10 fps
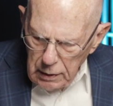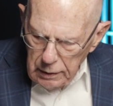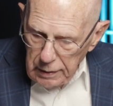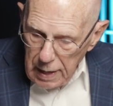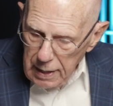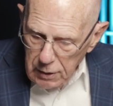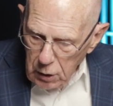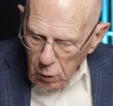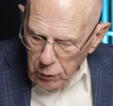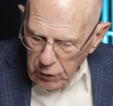Now I
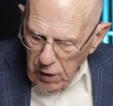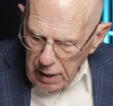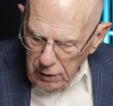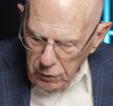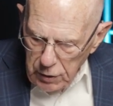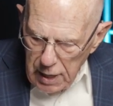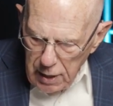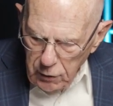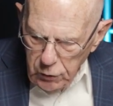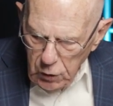know without a
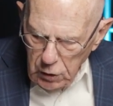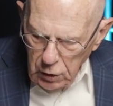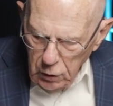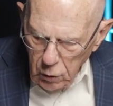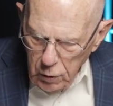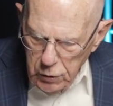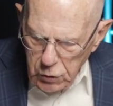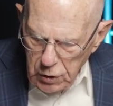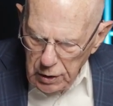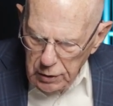doubt that the Lord
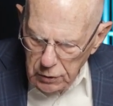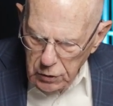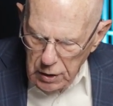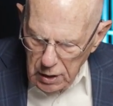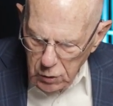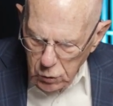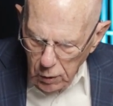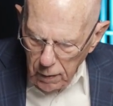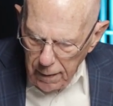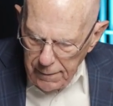sent his
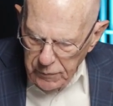angel